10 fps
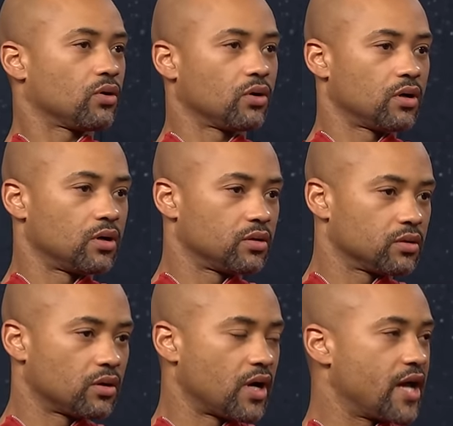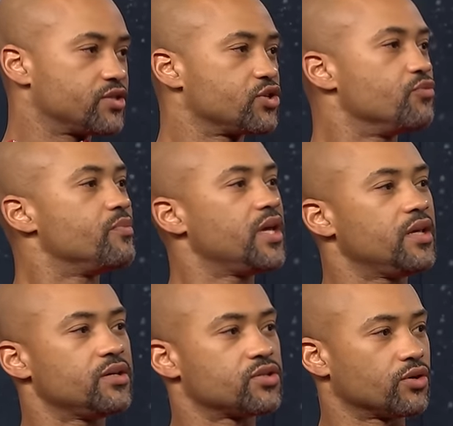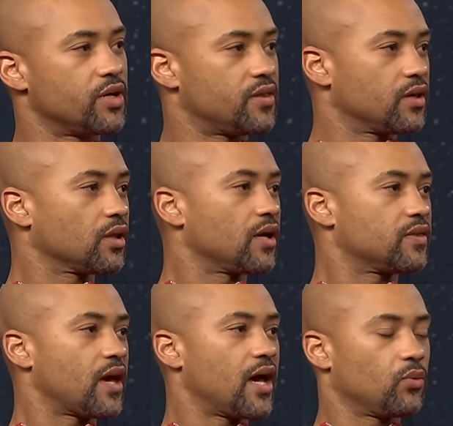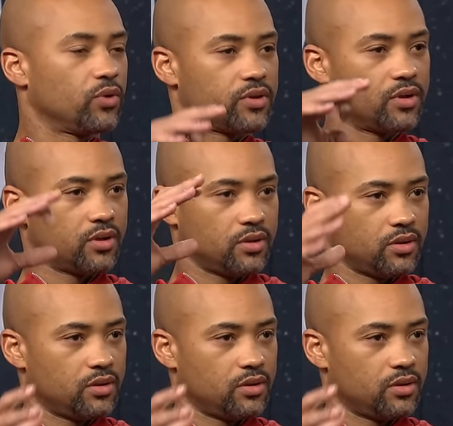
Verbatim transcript: or, or had Zoom meetings or anything like that with the,